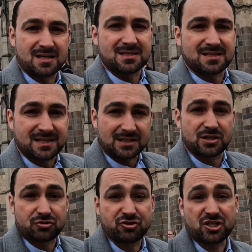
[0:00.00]
stick to
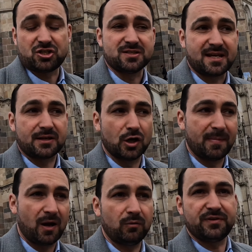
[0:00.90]
their traditions. They come
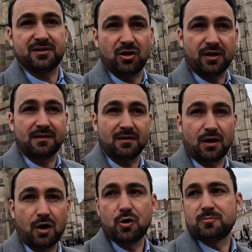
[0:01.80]
out, they're not in their
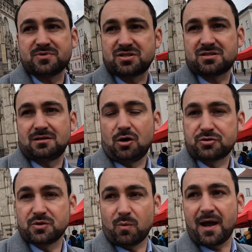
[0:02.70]
homes,
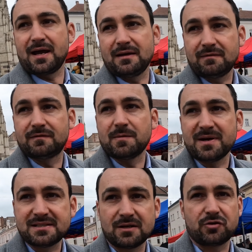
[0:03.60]
locked away, they're
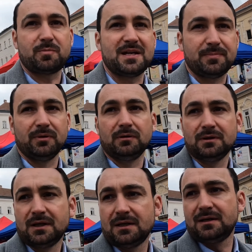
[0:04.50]
meeting other people,
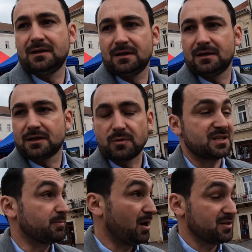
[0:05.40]
going to
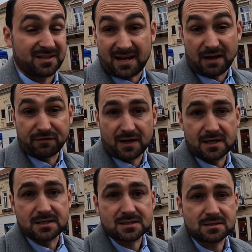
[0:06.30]
the bars, the
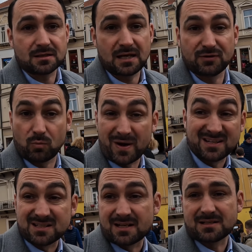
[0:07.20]
cafes, even on
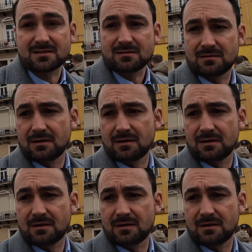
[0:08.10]
weekdays.